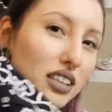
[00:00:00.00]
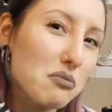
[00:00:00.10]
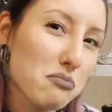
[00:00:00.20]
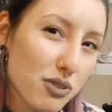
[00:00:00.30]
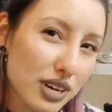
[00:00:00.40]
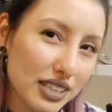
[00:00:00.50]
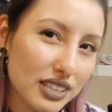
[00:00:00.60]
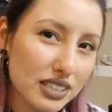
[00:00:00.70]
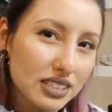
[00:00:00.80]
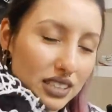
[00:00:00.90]
the
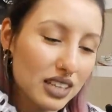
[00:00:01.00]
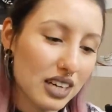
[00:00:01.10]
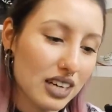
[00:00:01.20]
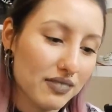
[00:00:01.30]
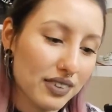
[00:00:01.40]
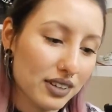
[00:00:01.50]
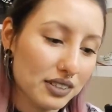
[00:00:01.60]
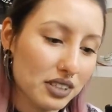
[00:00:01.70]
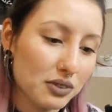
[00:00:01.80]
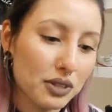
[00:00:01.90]
prints,
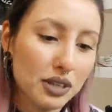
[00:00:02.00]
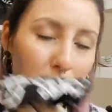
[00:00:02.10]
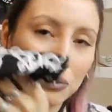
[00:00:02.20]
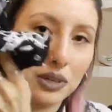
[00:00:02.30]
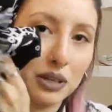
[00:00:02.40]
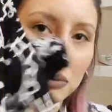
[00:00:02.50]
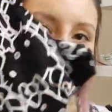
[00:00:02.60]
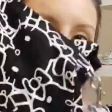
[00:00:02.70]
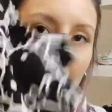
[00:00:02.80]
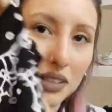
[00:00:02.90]
also like when it
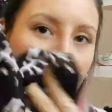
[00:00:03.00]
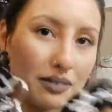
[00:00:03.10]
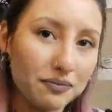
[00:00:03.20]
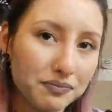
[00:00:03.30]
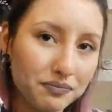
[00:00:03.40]
was like